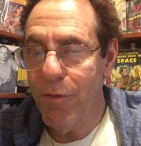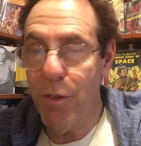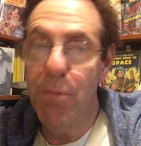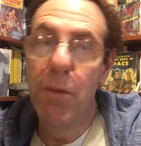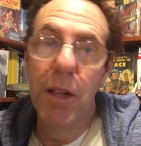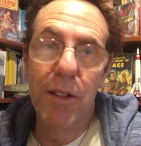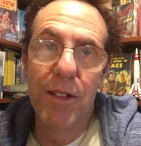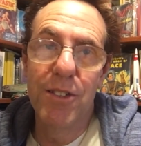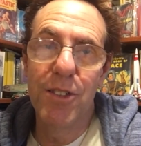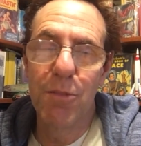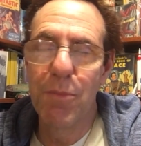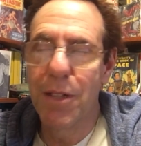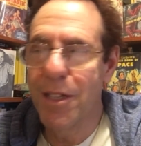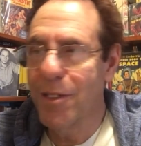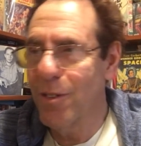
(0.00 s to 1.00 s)
for millions
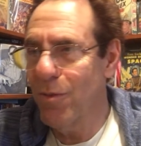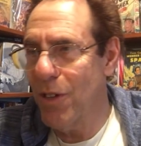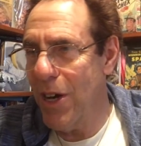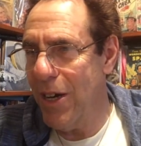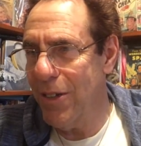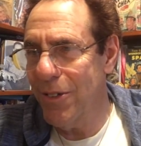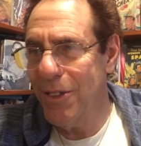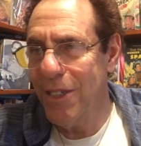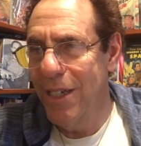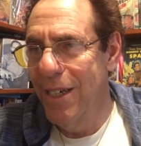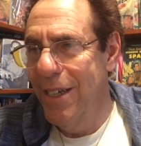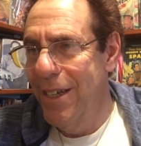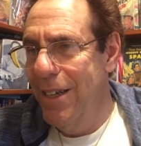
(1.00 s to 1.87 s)
and millions of dollars.